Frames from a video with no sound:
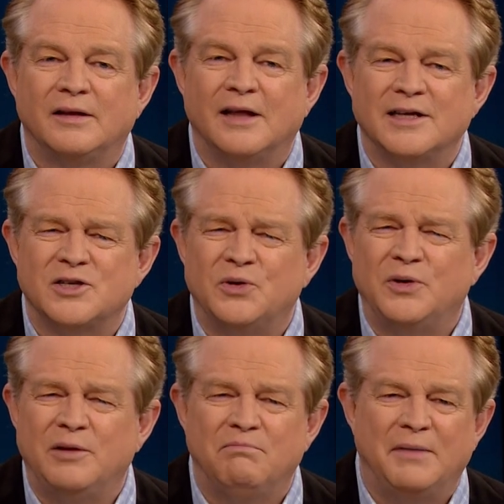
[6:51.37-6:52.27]
That's who
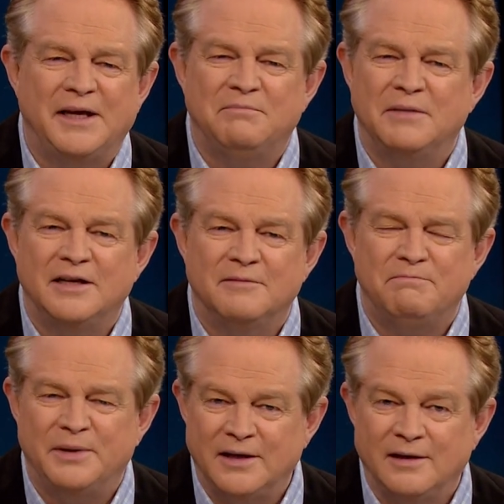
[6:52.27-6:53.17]
he made me to
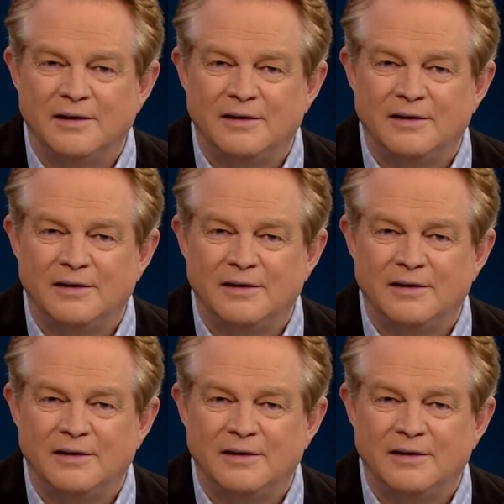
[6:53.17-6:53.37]
be.